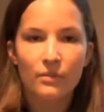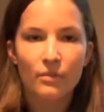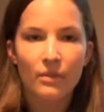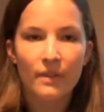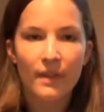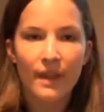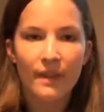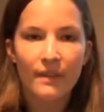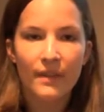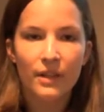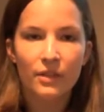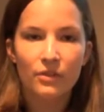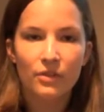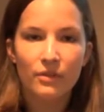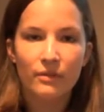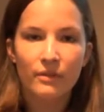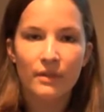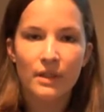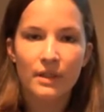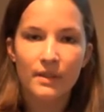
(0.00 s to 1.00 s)
with ethnic
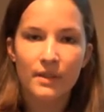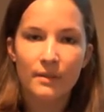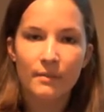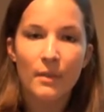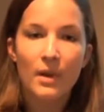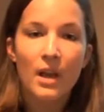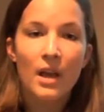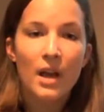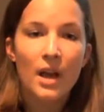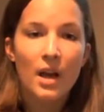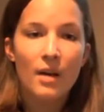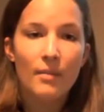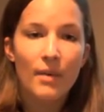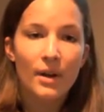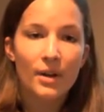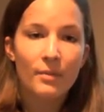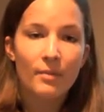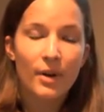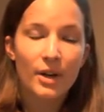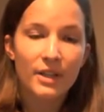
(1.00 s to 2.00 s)
chauvinism
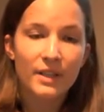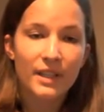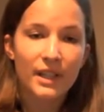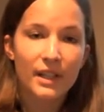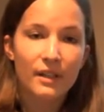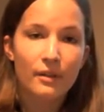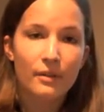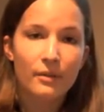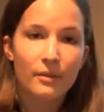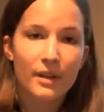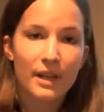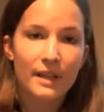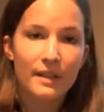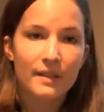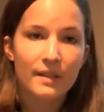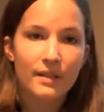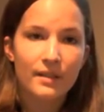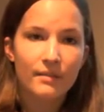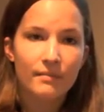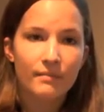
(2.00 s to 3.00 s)
about a particular race,